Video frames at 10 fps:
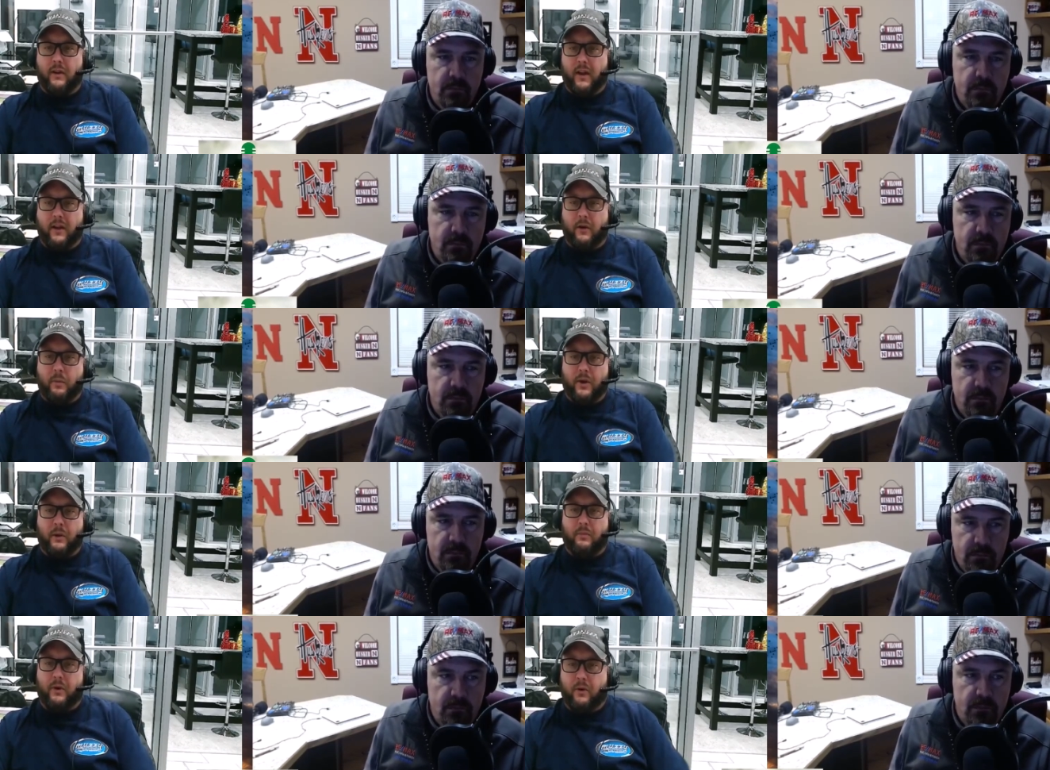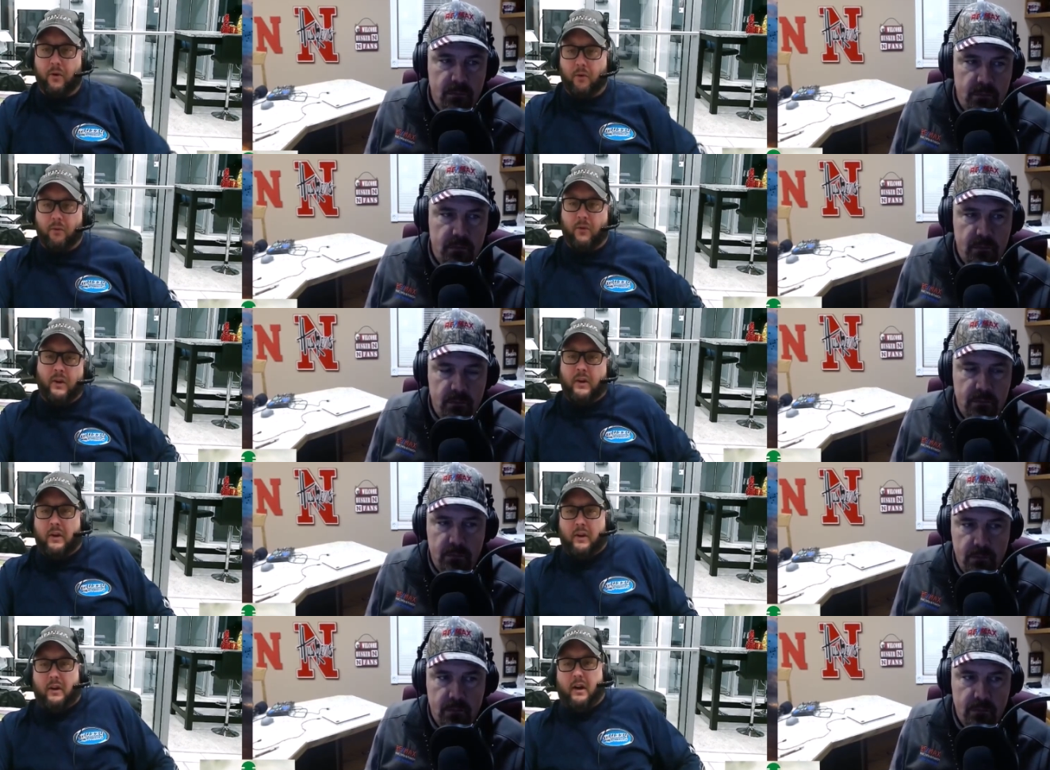Speaker 1: they opened up their own
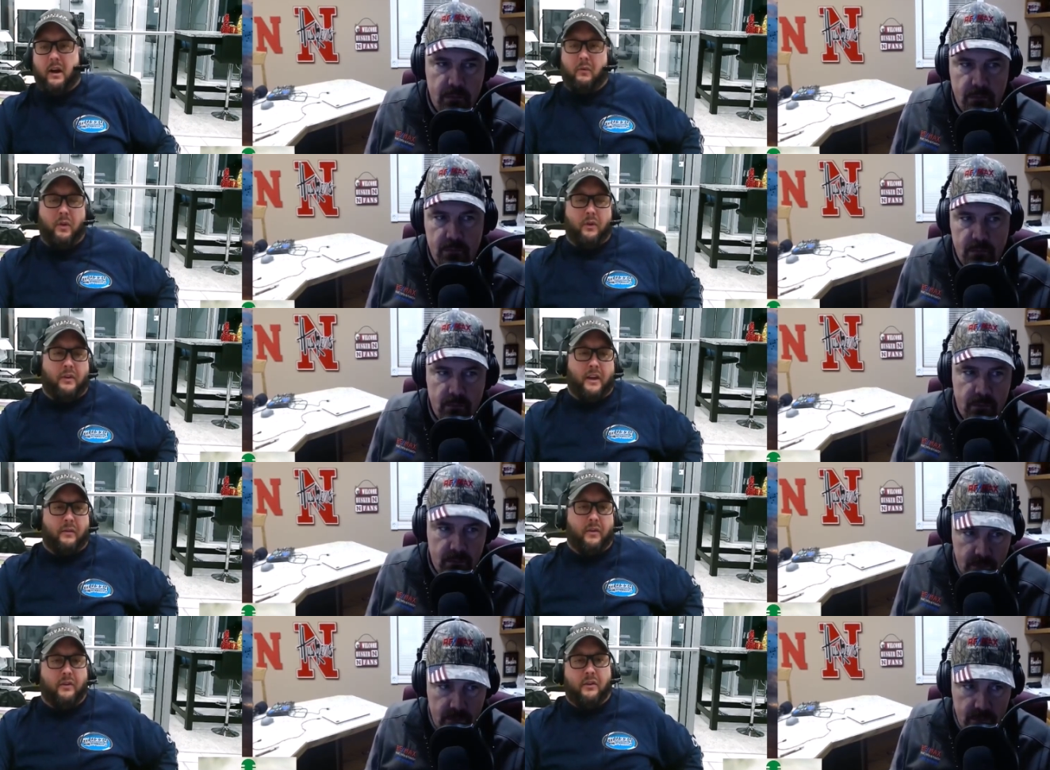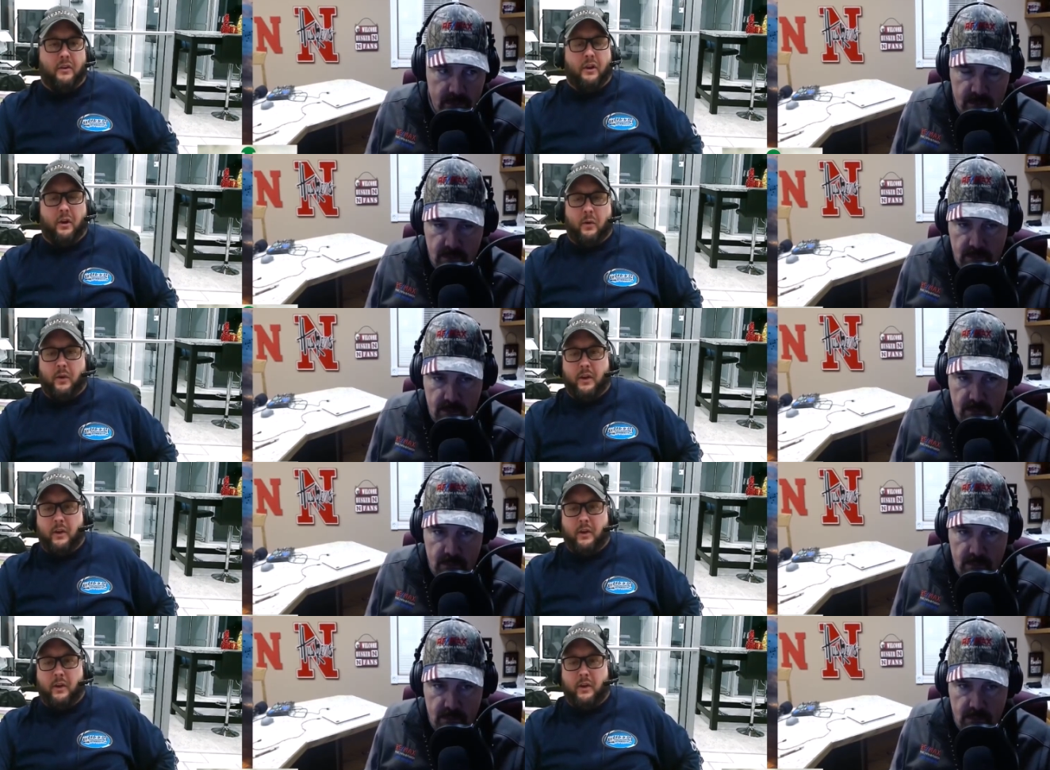uh, real estate division. You know, and then